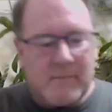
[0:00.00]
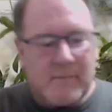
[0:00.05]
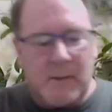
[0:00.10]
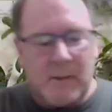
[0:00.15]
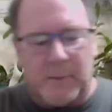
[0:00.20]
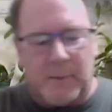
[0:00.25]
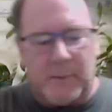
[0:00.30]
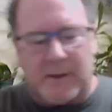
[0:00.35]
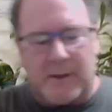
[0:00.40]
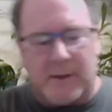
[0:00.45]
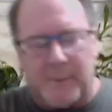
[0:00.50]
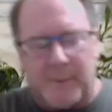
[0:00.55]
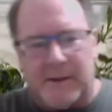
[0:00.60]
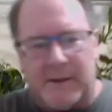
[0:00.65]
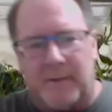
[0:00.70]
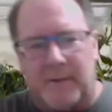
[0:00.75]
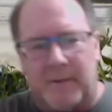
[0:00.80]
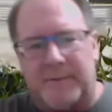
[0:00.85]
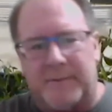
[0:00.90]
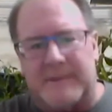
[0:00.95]
We go
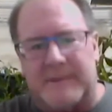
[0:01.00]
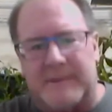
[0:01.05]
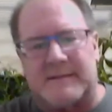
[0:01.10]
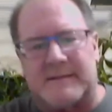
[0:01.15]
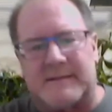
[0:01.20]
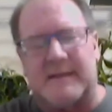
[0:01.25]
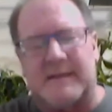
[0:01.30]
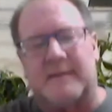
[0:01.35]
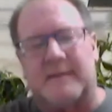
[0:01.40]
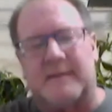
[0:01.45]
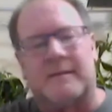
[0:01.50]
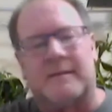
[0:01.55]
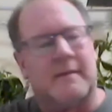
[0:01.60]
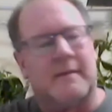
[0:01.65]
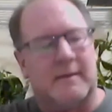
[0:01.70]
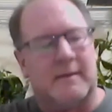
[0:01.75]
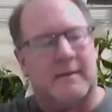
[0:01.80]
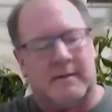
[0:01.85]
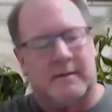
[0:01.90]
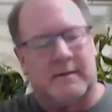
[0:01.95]
beyond 3C
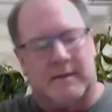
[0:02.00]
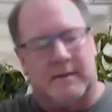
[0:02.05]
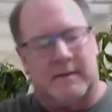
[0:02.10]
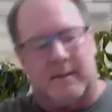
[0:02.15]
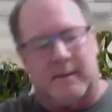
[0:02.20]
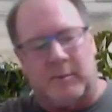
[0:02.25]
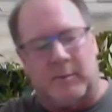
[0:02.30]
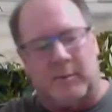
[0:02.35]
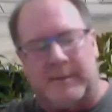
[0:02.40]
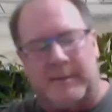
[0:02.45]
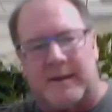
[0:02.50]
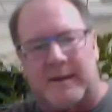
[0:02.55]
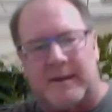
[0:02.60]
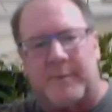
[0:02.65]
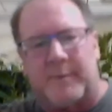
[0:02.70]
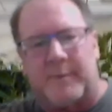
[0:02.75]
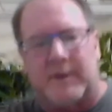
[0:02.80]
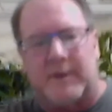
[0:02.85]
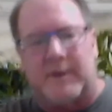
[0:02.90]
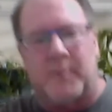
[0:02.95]
and we bake
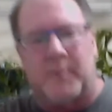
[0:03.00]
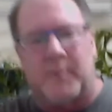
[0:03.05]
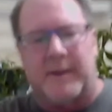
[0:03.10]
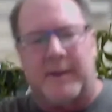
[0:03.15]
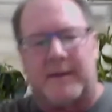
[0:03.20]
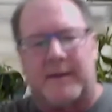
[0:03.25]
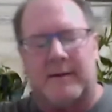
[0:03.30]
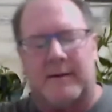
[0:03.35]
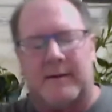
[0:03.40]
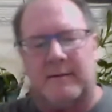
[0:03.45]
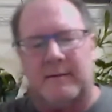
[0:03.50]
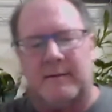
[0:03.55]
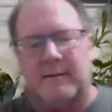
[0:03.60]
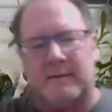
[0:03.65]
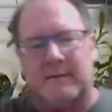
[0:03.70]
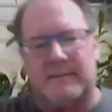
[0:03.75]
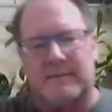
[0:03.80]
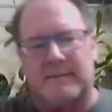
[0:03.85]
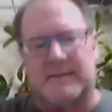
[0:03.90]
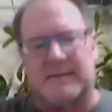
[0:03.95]
pretty quick.
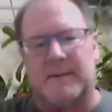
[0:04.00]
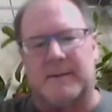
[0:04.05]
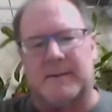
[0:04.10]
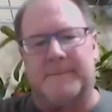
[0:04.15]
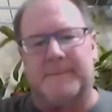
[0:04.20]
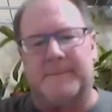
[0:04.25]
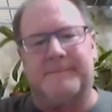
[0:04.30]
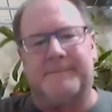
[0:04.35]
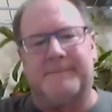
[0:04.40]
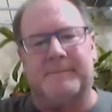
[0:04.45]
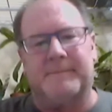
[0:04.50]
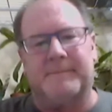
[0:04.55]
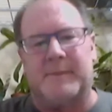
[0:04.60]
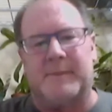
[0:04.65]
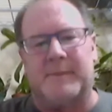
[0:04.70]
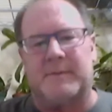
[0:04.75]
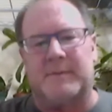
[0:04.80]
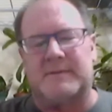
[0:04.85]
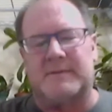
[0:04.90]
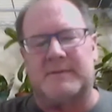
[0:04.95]
So
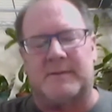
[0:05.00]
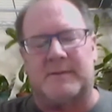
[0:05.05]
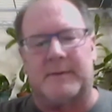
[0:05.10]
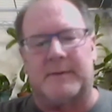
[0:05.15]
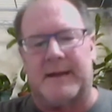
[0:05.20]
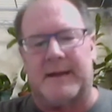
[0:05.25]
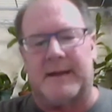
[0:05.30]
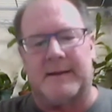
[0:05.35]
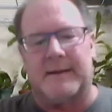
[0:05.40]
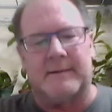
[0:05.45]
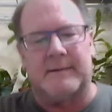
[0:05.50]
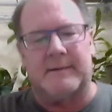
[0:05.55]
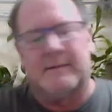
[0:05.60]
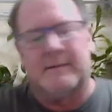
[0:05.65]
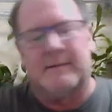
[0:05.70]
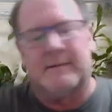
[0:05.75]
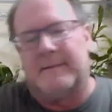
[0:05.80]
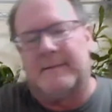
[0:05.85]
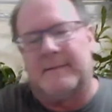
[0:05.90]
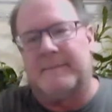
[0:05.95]
people just don't get it.
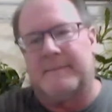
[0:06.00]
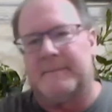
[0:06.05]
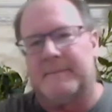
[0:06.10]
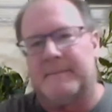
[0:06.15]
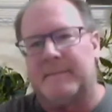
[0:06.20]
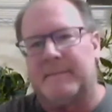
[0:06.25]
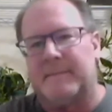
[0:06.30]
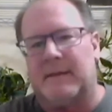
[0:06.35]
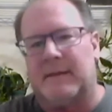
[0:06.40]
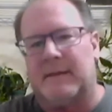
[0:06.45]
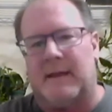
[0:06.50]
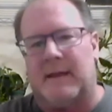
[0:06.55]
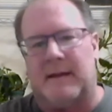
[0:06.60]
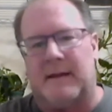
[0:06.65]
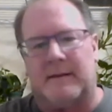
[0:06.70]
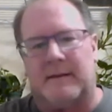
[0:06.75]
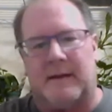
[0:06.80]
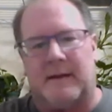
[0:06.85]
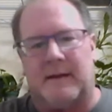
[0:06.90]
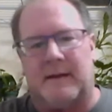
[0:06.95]

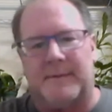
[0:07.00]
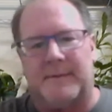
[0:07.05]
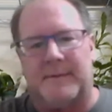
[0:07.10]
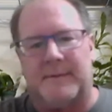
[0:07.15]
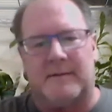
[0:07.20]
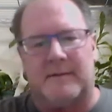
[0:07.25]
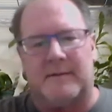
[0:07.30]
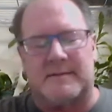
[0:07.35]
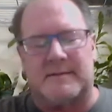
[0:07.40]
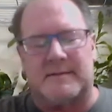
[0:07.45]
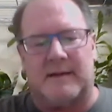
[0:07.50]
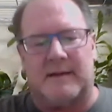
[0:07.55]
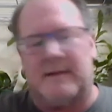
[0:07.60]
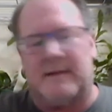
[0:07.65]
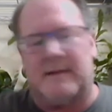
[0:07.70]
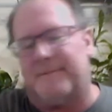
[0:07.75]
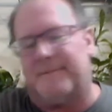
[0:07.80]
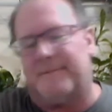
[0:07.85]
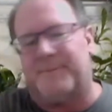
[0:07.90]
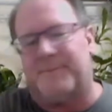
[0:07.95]
And I mean,
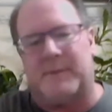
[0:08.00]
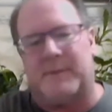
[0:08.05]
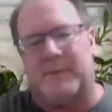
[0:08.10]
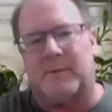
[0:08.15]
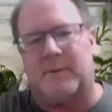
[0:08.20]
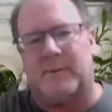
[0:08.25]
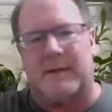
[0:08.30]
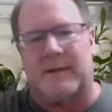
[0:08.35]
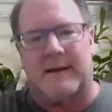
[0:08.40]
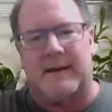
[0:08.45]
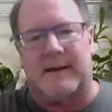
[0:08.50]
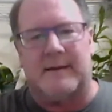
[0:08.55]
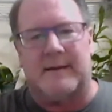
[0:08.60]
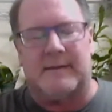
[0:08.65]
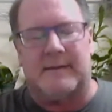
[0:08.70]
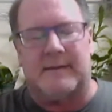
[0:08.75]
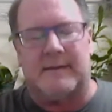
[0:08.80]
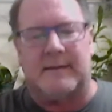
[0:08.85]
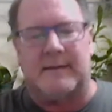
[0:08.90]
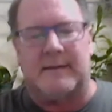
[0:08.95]
people don't get
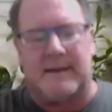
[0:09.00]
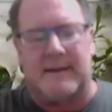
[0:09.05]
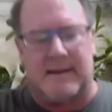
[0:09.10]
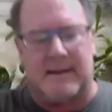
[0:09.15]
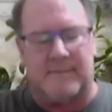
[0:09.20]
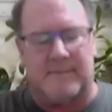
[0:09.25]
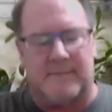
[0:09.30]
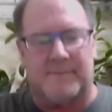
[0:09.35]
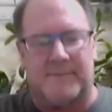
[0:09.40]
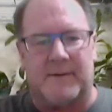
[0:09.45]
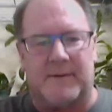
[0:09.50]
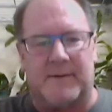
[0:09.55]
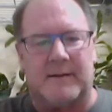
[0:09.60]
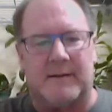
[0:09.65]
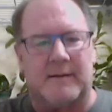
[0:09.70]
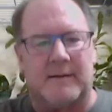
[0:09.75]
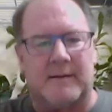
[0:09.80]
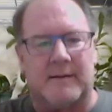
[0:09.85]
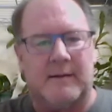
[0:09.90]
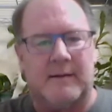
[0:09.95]
anything. They can't even
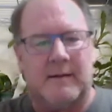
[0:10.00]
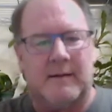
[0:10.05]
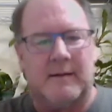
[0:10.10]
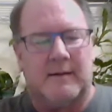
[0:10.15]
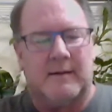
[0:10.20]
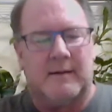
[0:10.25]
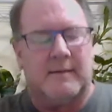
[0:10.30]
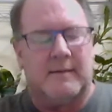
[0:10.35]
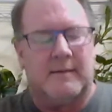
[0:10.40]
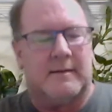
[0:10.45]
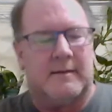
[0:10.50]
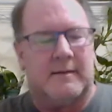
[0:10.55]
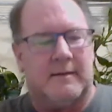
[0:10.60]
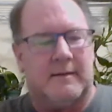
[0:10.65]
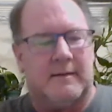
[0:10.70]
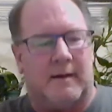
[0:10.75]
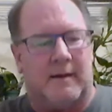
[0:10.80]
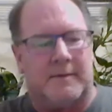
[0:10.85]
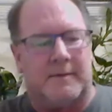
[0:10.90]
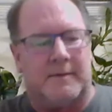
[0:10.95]
fucking
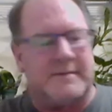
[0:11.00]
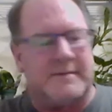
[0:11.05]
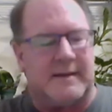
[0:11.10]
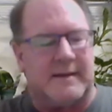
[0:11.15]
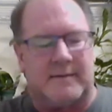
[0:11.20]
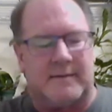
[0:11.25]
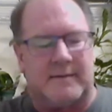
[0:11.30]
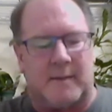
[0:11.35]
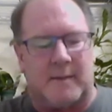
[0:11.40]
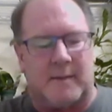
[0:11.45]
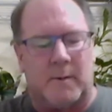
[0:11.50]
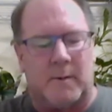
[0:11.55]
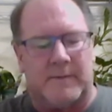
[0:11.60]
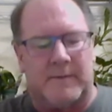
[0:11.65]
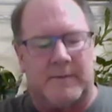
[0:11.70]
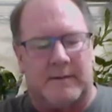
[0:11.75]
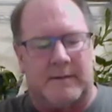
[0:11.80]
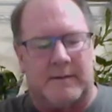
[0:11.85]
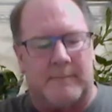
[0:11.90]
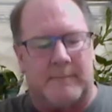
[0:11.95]
understand
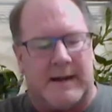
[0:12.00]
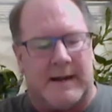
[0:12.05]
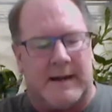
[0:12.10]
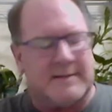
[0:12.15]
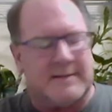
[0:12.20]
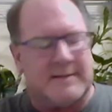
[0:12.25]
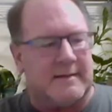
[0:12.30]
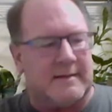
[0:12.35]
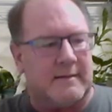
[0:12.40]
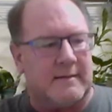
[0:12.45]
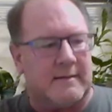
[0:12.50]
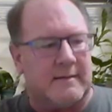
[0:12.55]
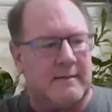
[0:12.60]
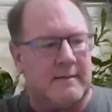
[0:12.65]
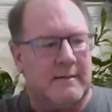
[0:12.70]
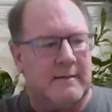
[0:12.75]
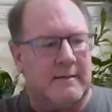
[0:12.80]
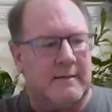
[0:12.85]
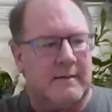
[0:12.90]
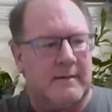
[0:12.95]
COVID and masking.
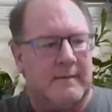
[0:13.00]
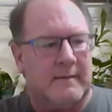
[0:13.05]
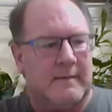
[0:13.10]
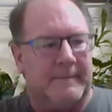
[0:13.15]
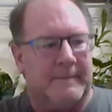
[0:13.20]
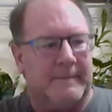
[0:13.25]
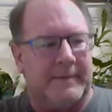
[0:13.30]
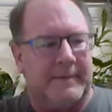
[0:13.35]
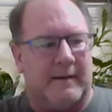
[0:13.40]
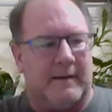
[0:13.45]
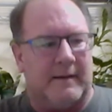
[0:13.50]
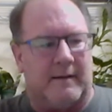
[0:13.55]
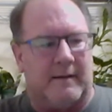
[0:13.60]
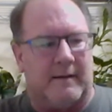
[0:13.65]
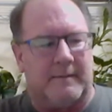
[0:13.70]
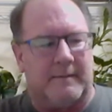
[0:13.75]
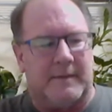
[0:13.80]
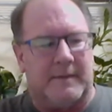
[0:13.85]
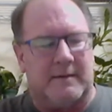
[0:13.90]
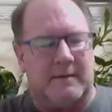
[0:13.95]

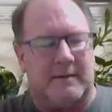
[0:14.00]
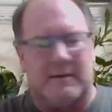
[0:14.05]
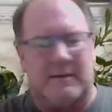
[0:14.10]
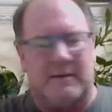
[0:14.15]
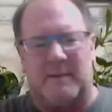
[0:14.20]
And